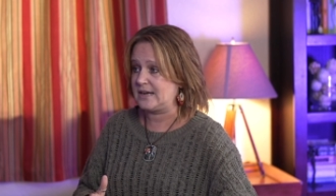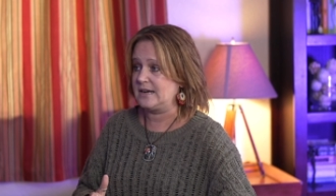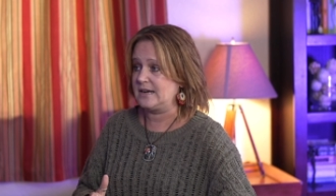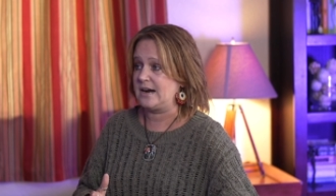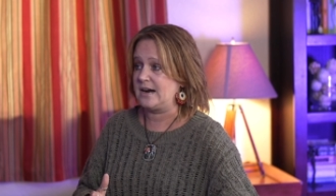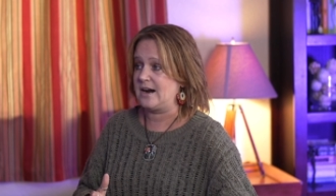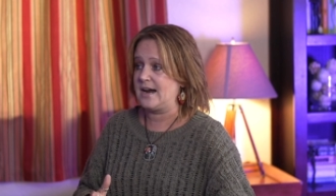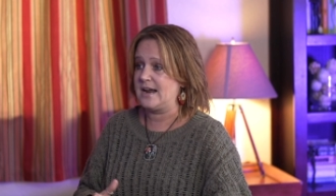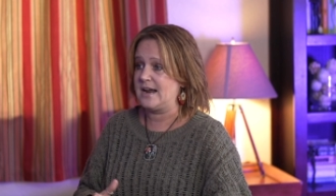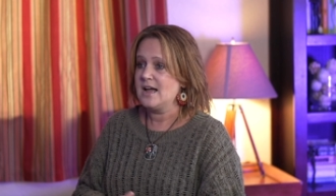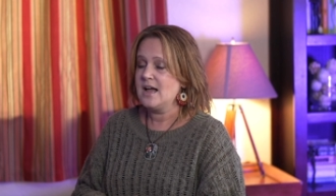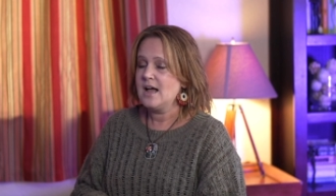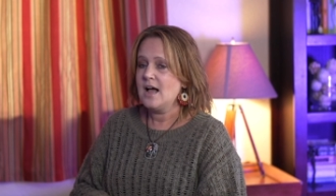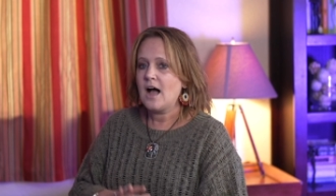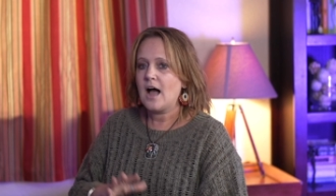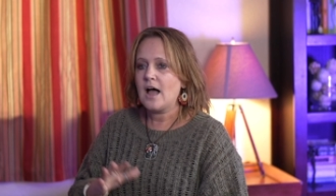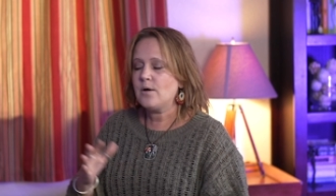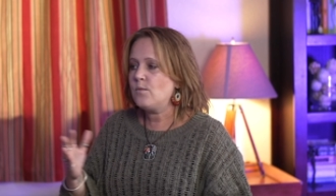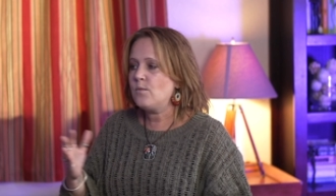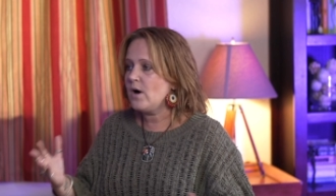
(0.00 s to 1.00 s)
secondary.
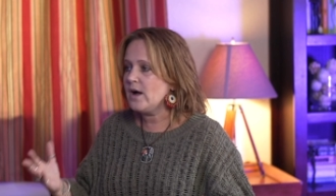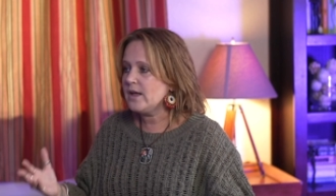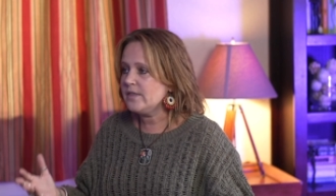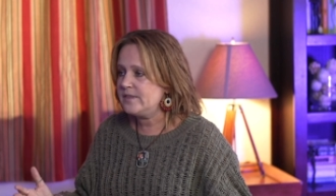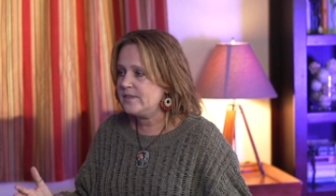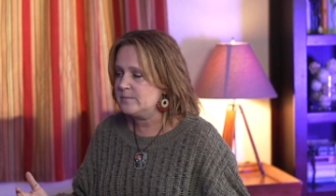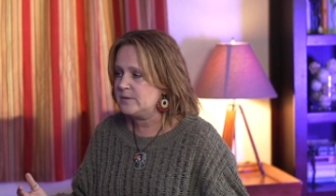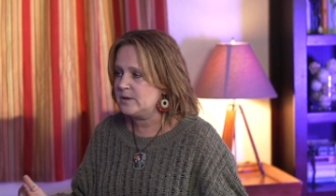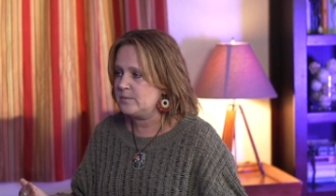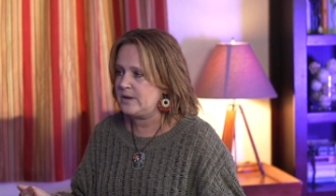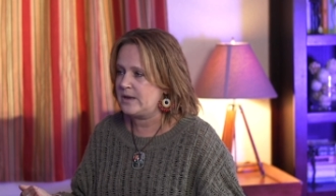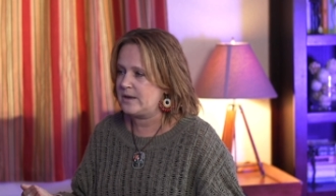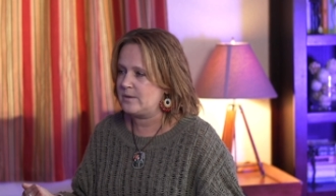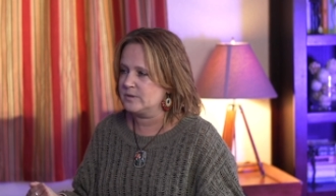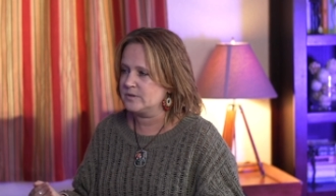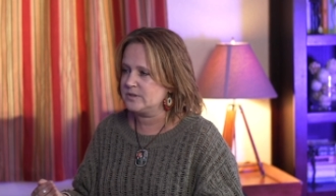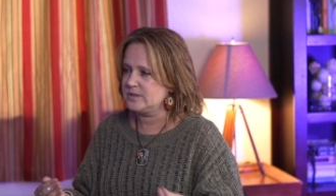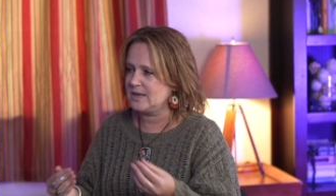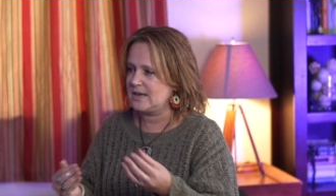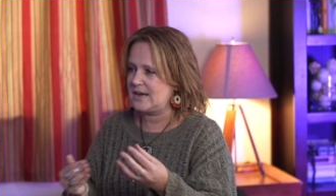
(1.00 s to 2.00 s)
I want them to be
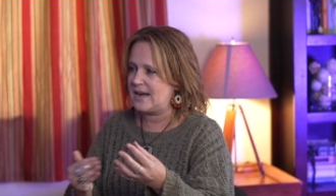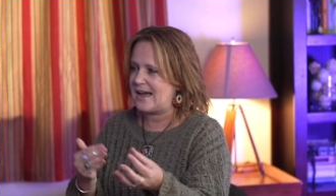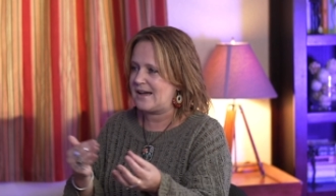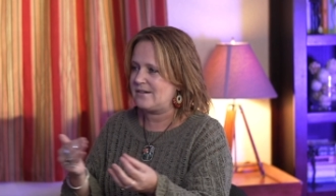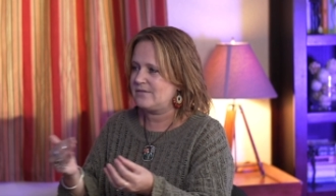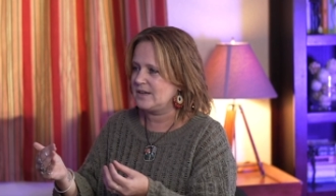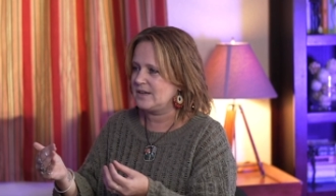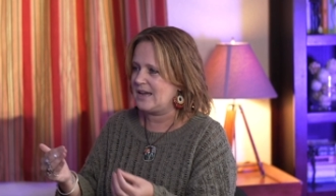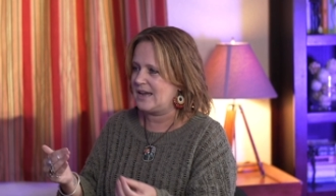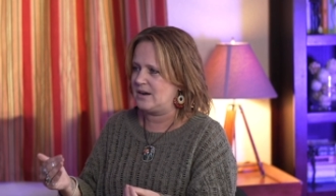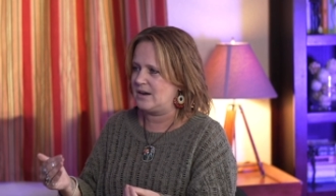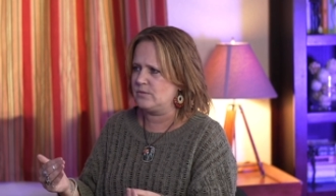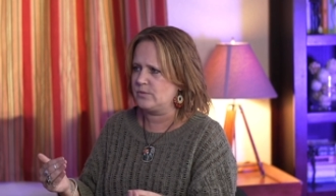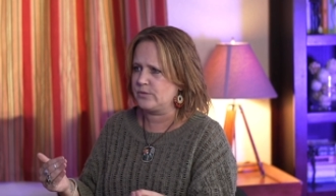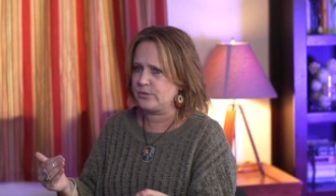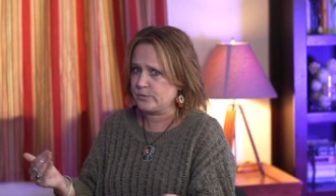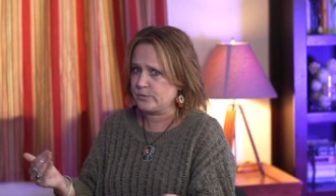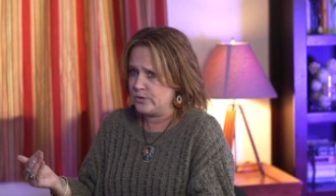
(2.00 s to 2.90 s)
able to navigate